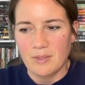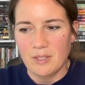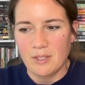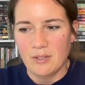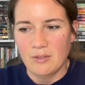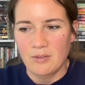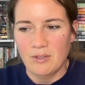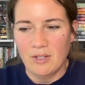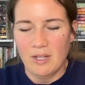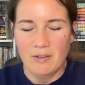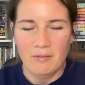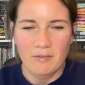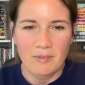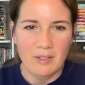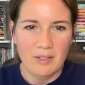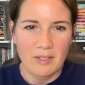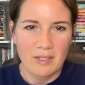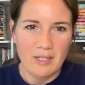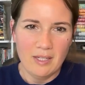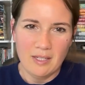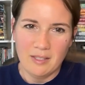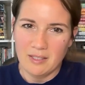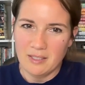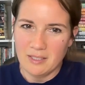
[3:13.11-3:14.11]
you're not
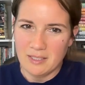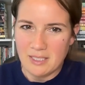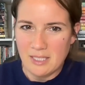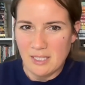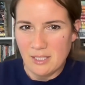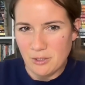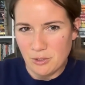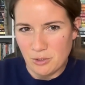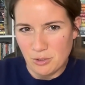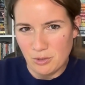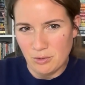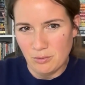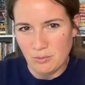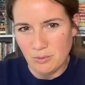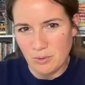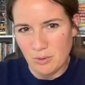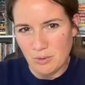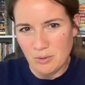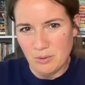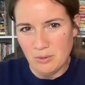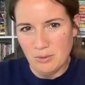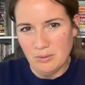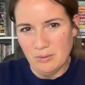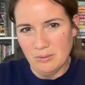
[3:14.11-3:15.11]
really in the teacher
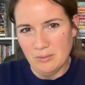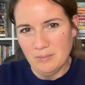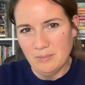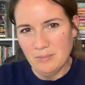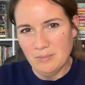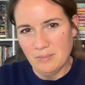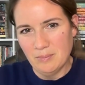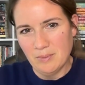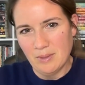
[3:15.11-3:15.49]
role.